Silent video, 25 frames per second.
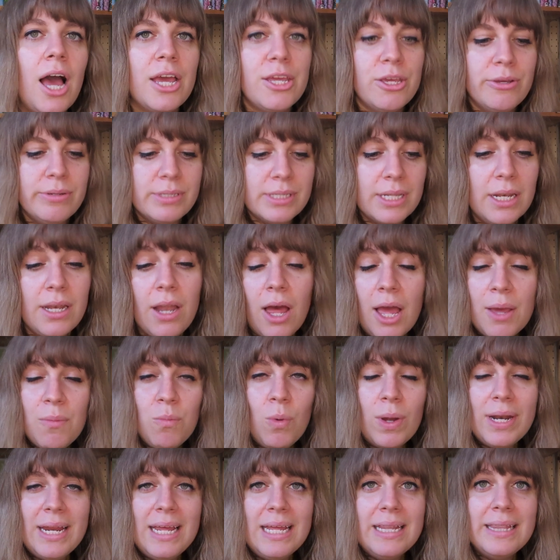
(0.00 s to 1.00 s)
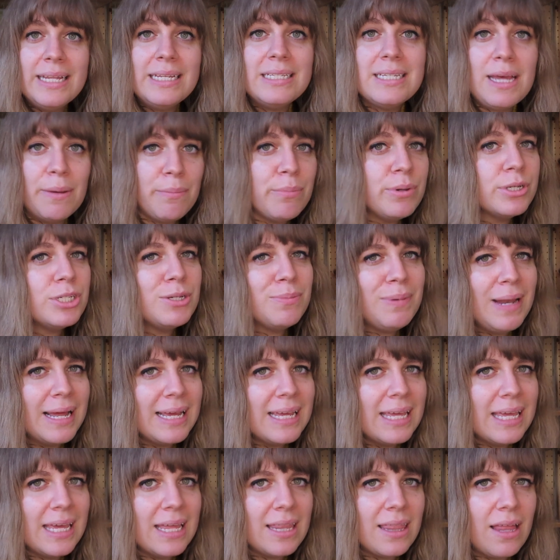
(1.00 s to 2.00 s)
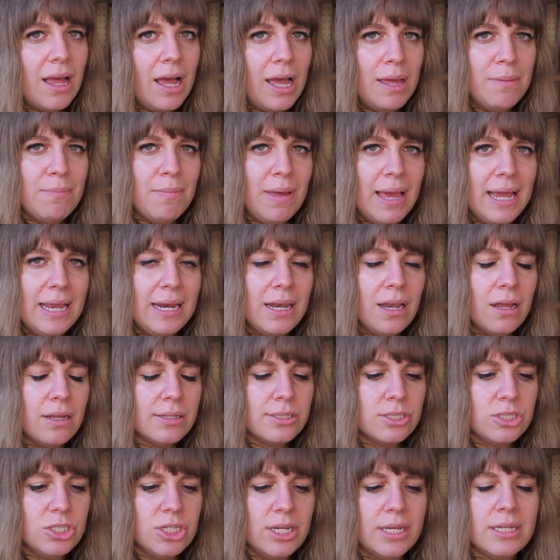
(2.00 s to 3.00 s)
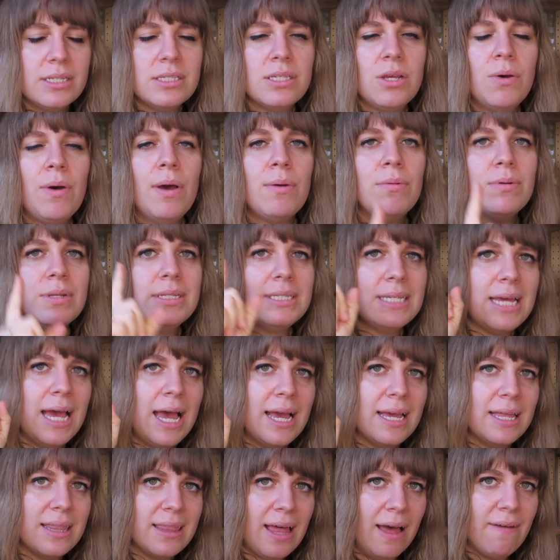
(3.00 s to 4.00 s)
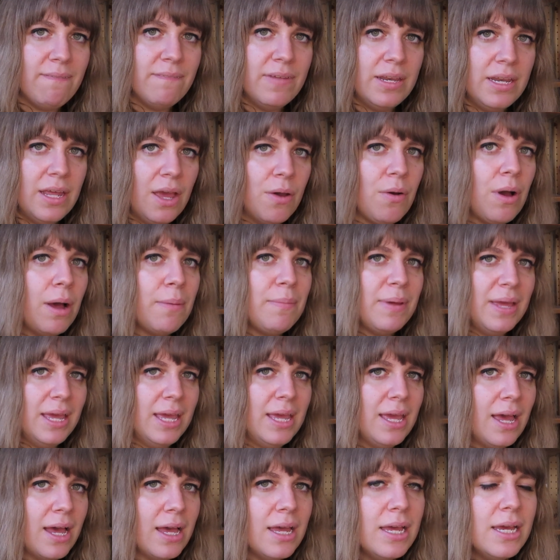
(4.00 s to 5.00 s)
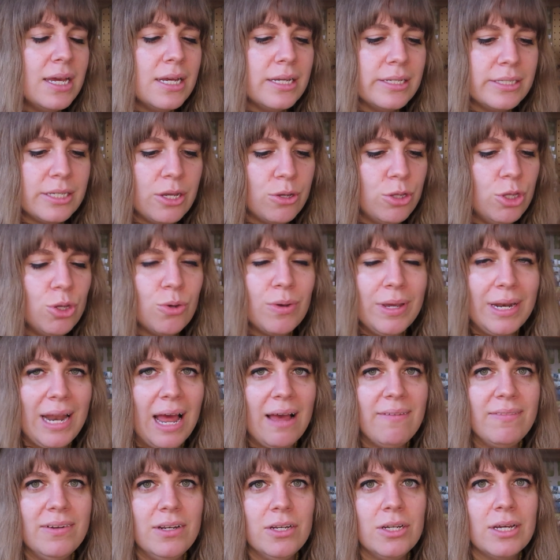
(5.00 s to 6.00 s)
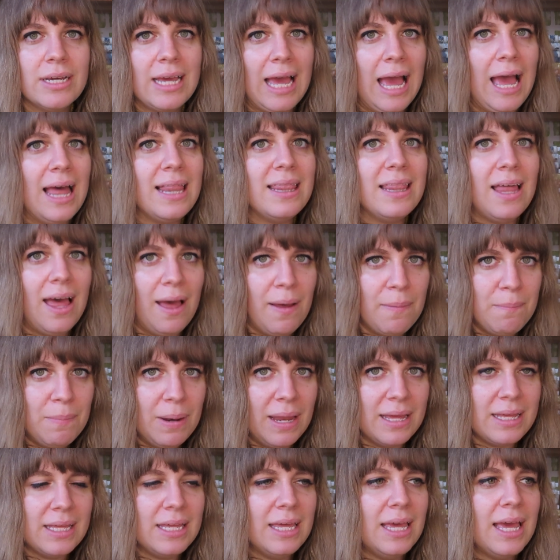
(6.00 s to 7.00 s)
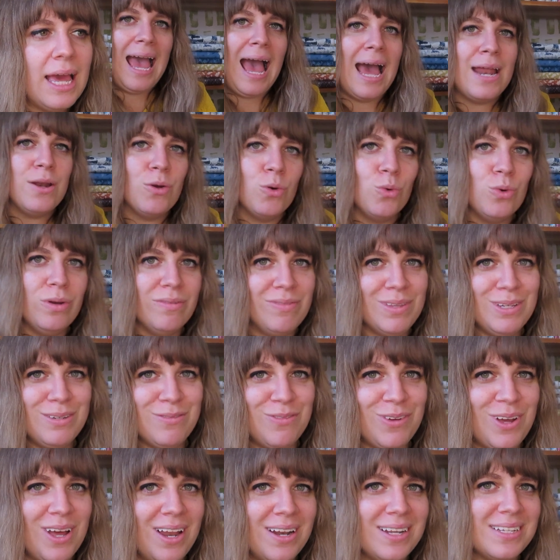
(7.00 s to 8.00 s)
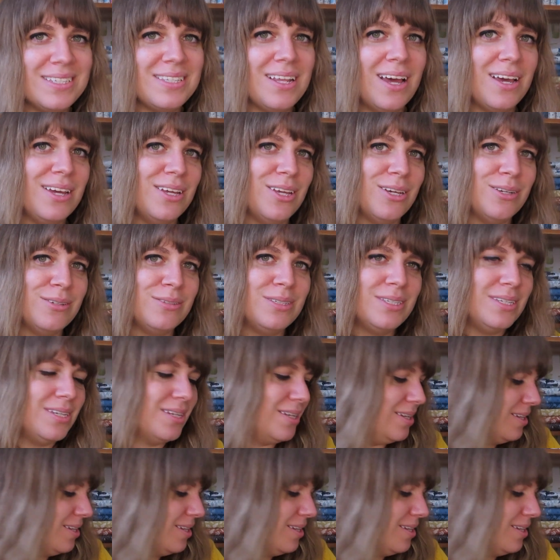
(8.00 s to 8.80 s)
used the lime one in the temperature blanket that I made last year, so I will tag that video up here so you can have a look at that blanket and all of the different colours that I used.